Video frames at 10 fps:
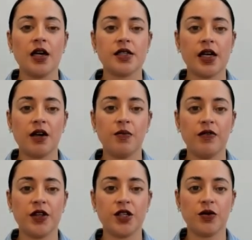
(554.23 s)
Set up a
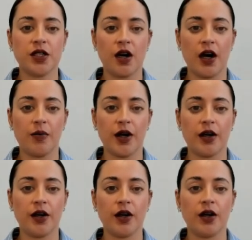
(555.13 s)
visual
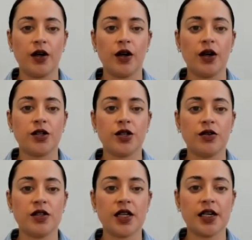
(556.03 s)
timer.
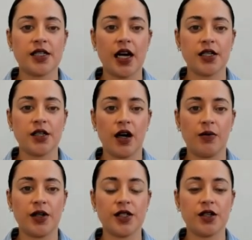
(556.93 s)
Tools like sand
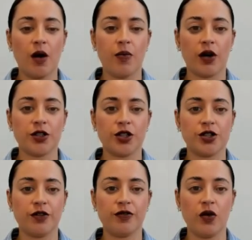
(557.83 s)
timers, stopwatches,
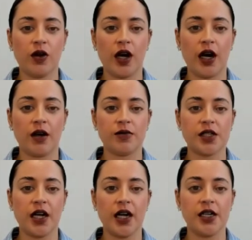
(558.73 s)
or phone alarms
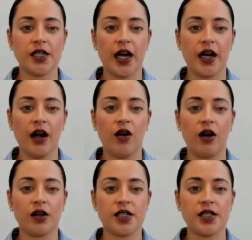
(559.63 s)
can indicate how
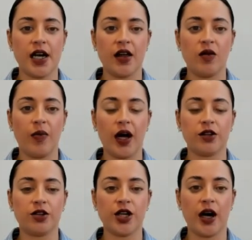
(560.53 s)
long to stay in the bath
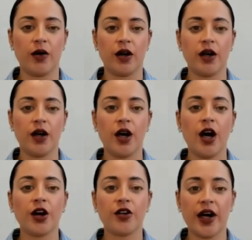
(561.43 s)
or shower,
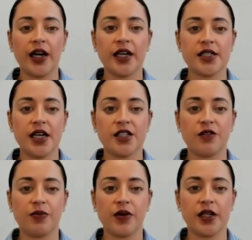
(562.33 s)
creating a sense
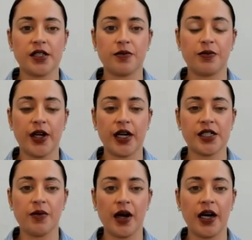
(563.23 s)
of
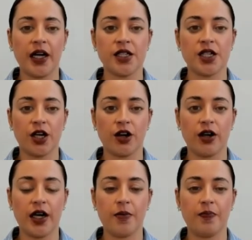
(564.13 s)
predictability and
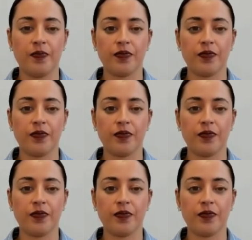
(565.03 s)
security.